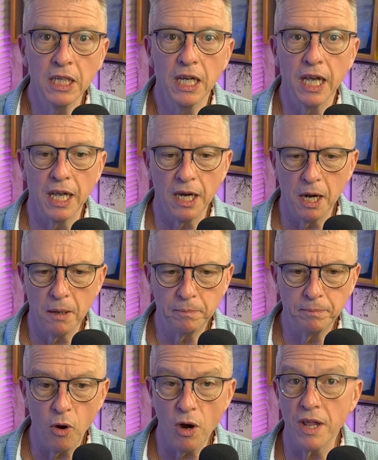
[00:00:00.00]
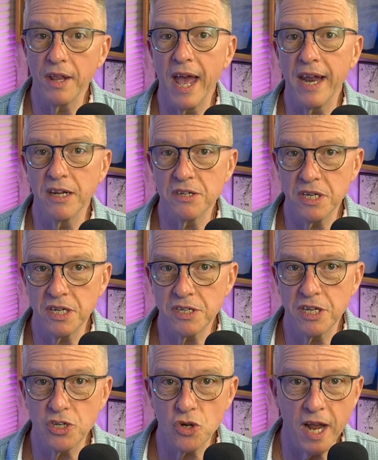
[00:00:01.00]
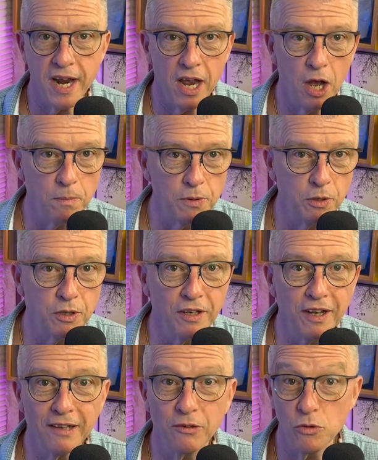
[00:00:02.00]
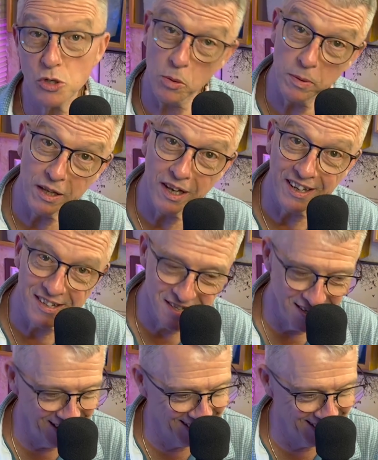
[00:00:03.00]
And um, part of that is is to try to help you to not do stupid things.